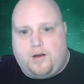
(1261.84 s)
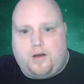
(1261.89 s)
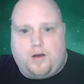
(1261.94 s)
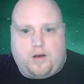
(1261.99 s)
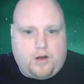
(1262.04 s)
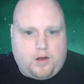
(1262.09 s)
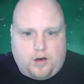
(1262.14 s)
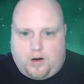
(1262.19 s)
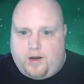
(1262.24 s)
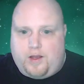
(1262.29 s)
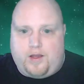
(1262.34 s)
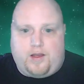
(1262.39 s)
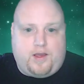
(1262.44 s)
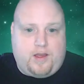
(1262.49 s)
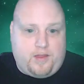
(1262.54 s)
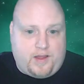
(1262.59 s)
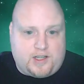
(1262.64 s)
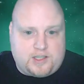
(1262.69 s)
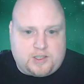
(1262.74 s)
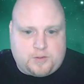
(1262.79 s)
All right, and
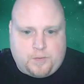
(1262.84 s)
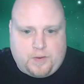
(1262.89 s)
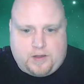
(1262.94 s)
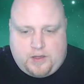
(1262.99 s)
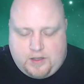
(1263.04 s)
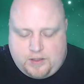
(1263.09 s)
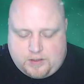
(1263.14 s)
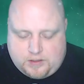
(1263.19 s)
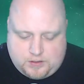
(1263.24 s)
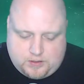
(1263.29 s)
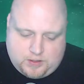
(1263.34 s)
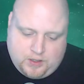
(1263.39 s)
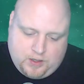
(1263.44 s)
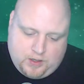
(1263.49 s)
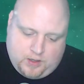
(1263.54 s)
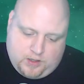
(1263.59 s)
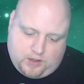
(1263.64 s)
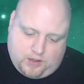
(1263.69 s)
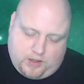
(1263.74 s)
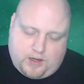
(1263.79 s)
that's my list.
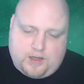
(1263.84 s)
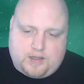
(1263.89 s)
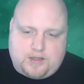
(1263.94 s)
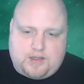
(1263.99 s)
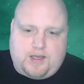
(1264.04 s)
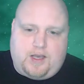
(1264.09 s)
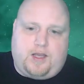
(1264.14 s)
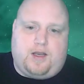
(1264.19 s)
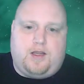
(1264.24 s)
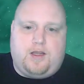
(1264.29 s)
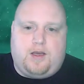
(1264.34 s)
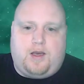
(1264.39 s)
Like I said, I'm